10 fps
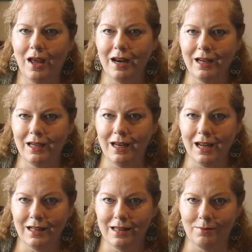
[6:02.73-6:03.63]
gotta
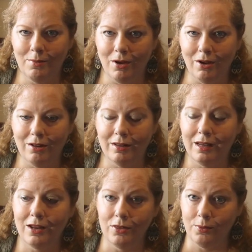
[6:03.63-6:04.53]
connect them all
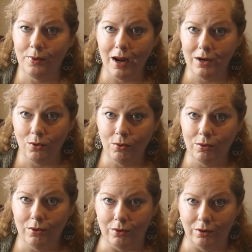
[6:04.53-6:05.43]
in the right
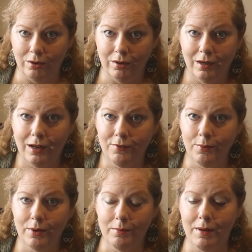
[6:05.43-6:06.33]
order if you
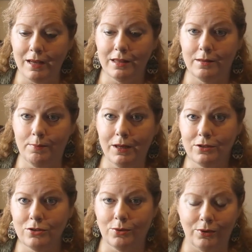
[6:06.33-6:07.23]
want to make the
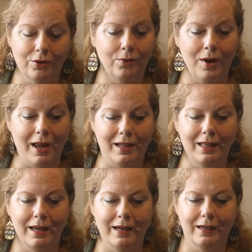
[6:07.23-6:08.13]
picture
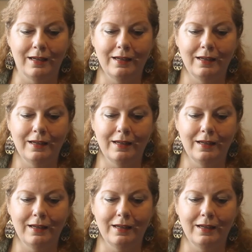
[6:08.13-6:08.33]
correctly.